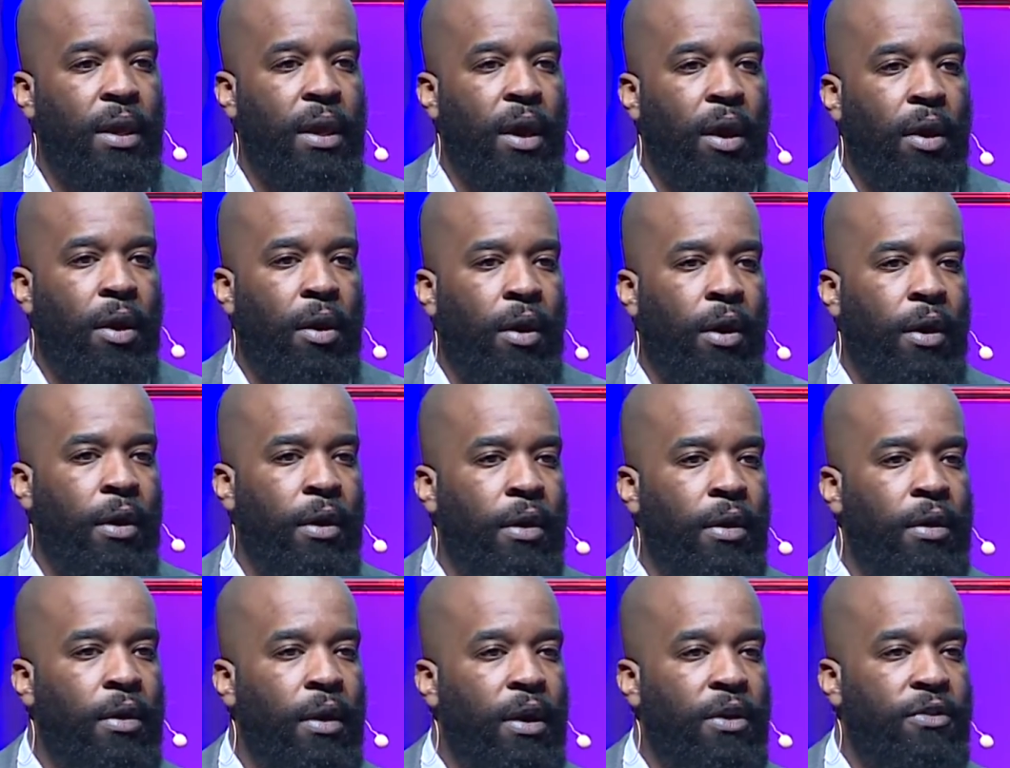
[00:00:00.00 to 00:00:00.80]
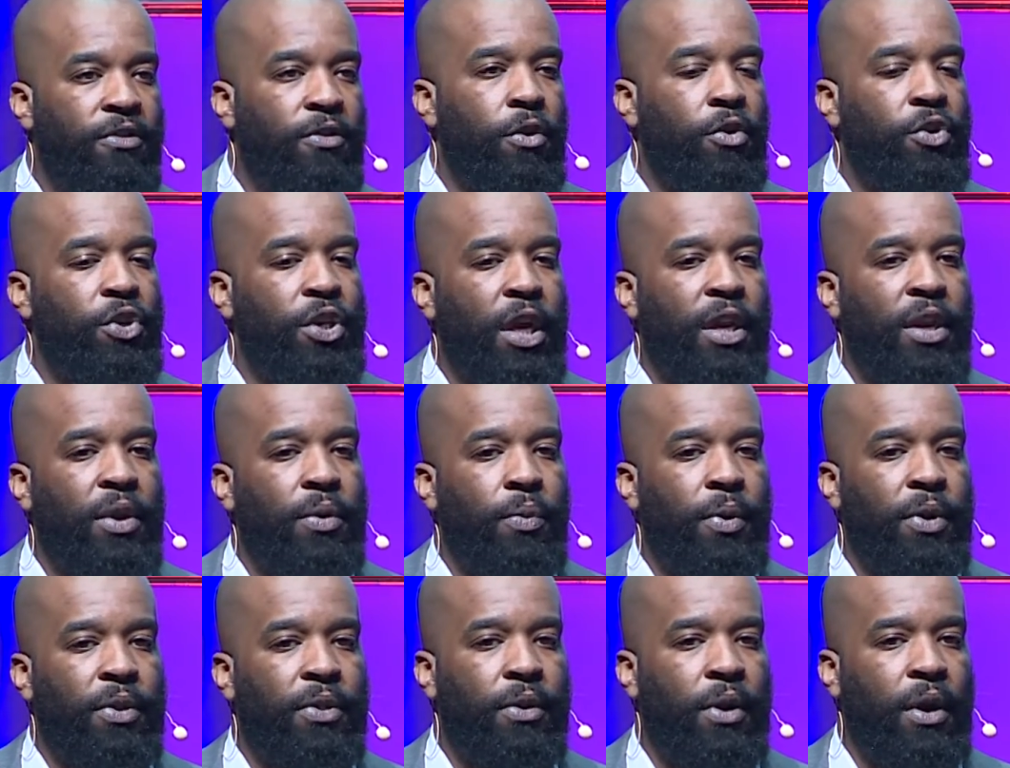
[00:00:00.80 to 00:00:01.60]
are associated
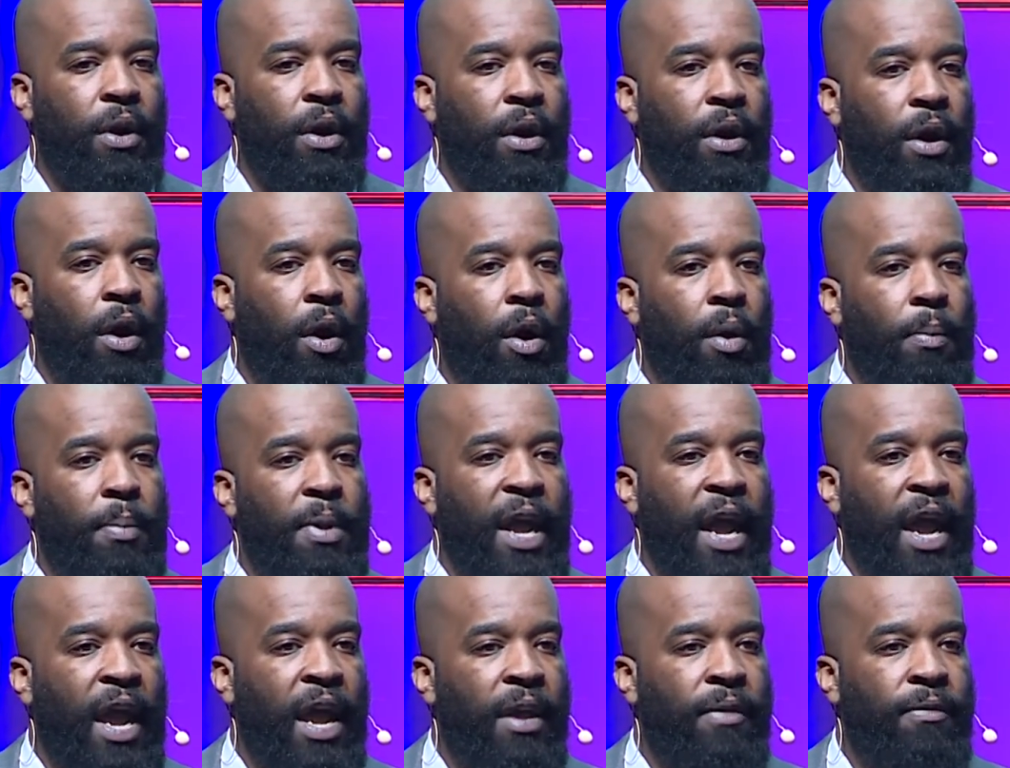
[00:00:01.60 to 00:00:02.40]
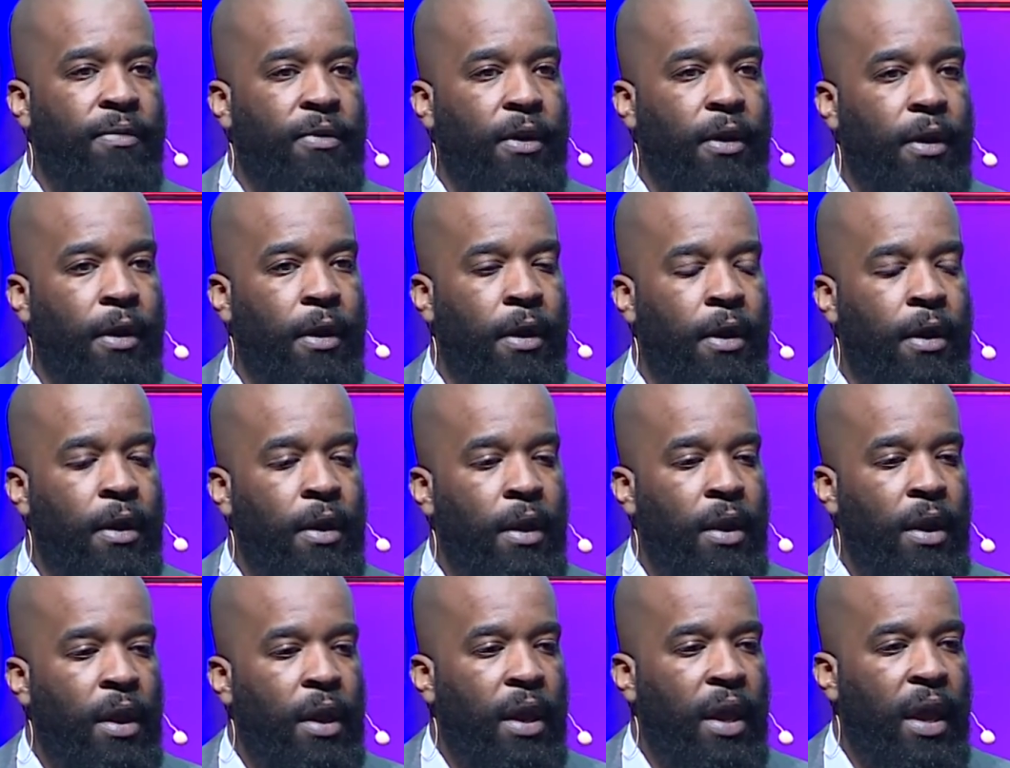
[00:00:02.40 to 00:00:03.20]
with our behavior,
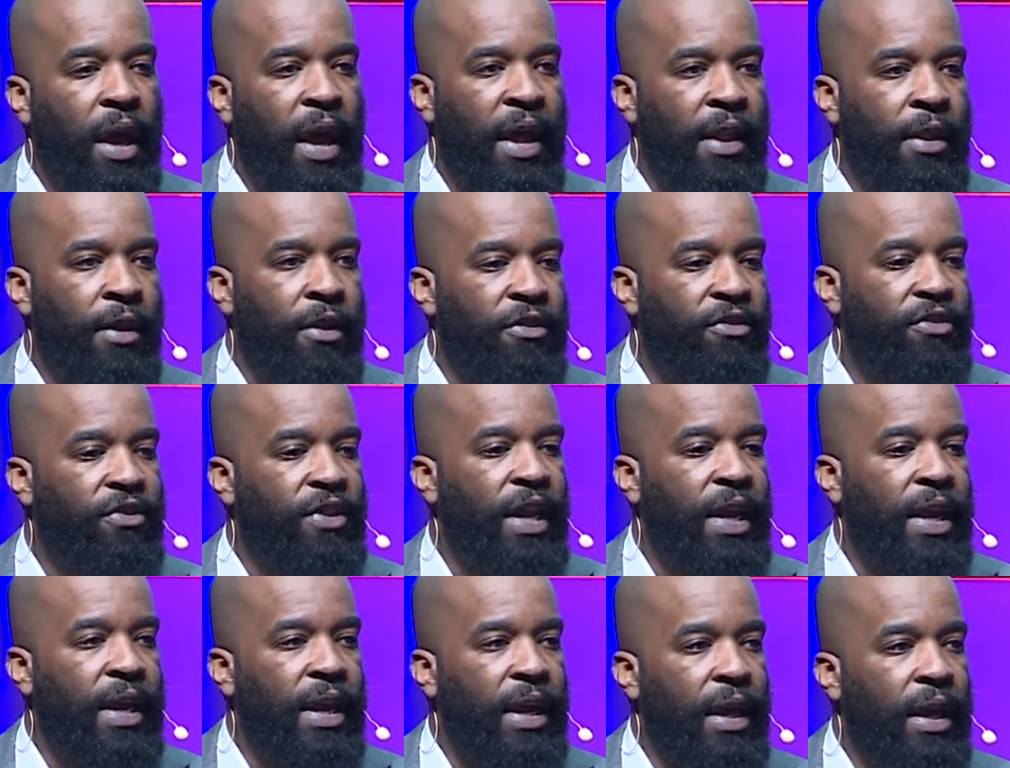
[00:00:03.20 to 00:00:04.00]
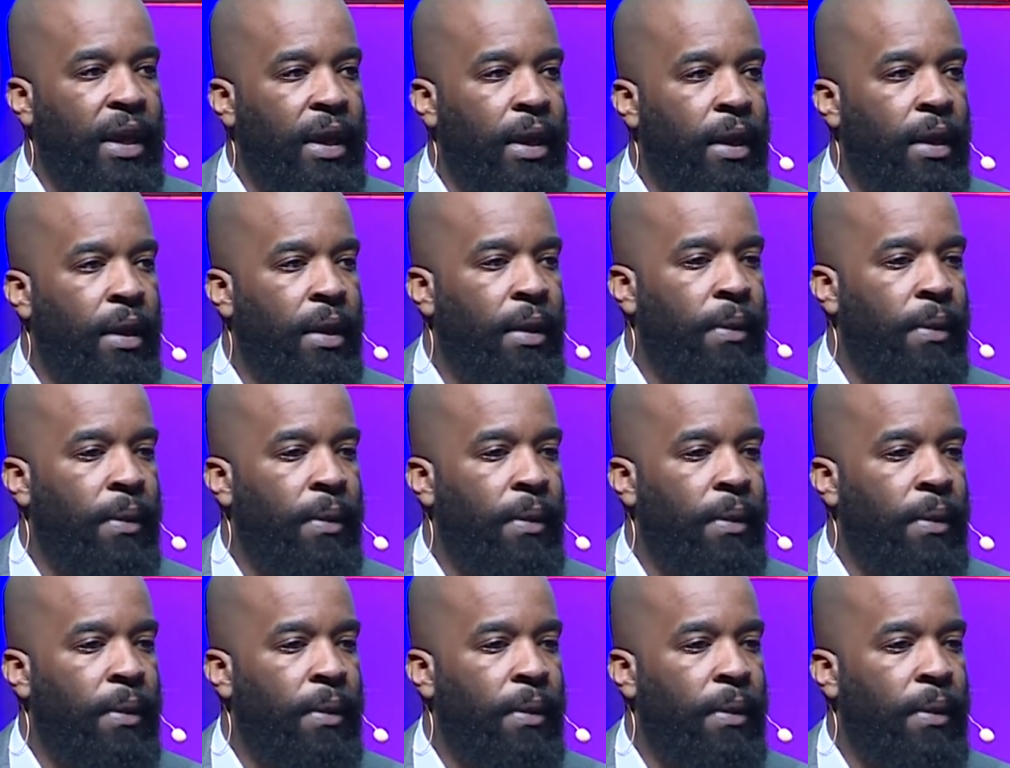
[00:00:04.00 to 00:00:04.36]
and they're sticky.